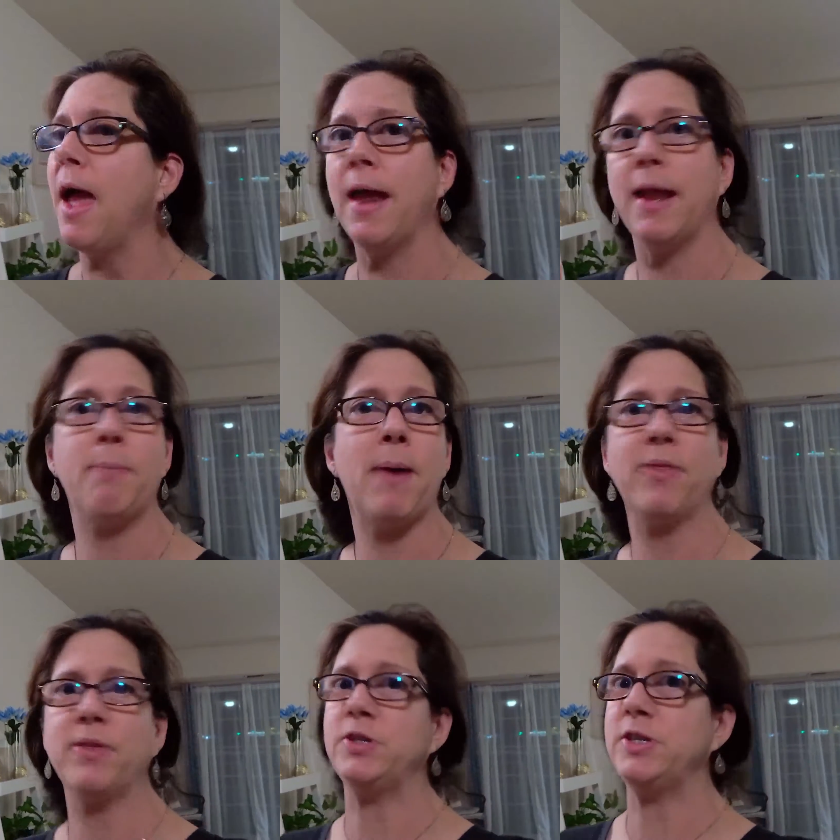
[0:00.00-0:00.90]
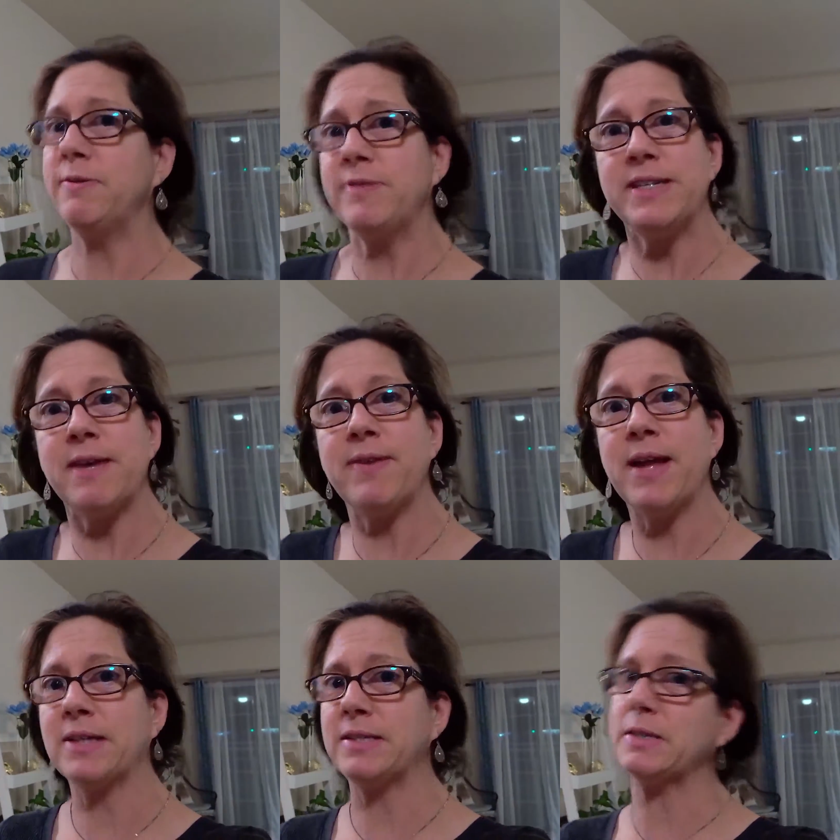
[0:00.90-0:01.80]
And I bet the
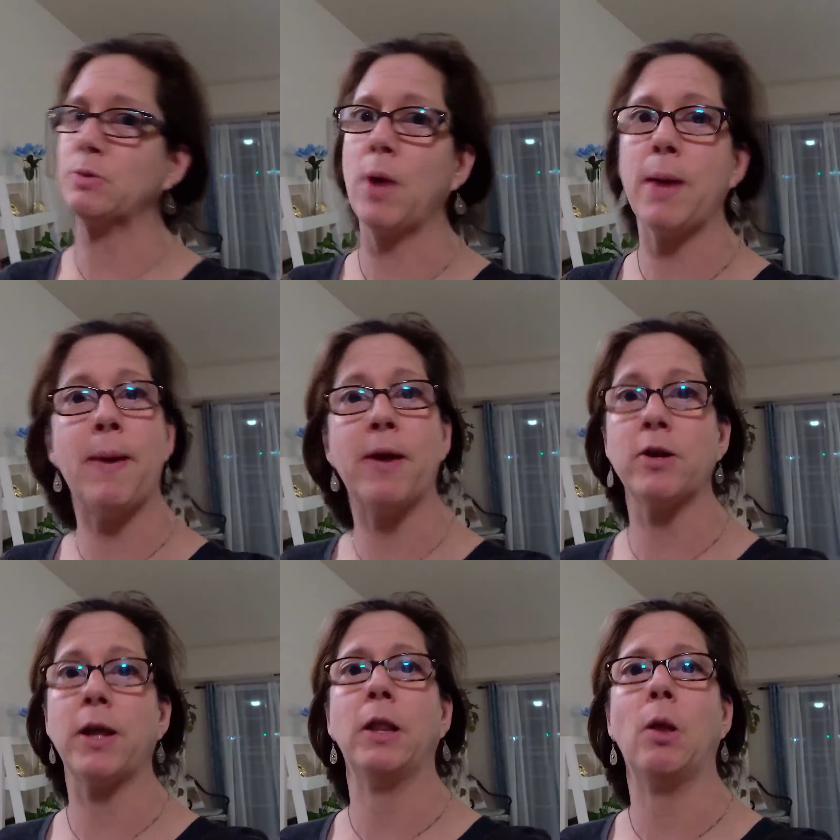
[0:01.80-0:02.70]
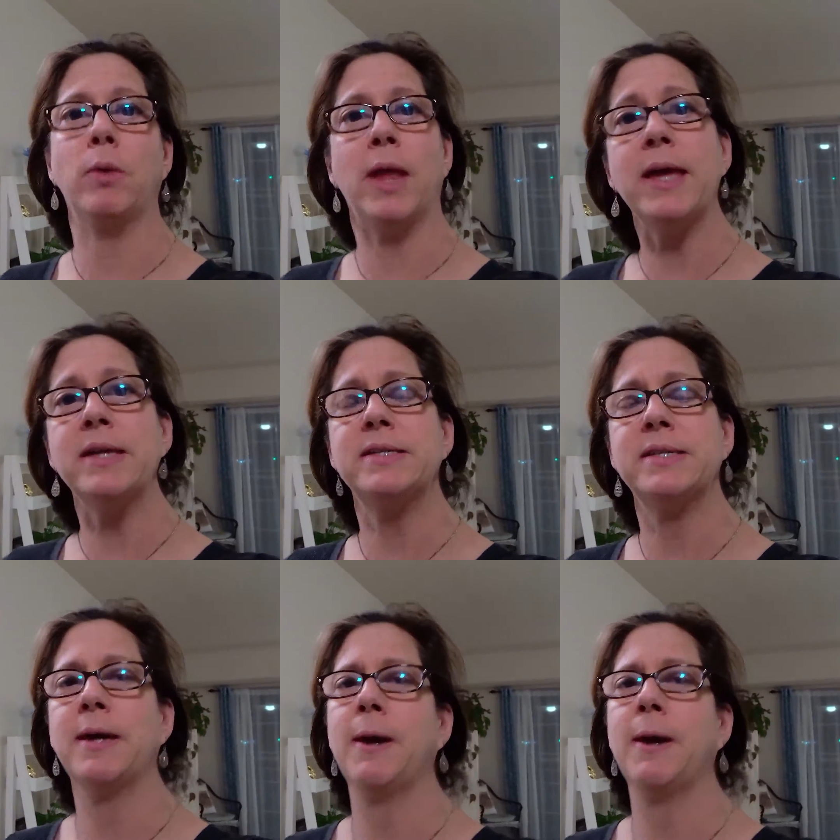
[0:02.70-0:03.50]
G7X is way better in low light.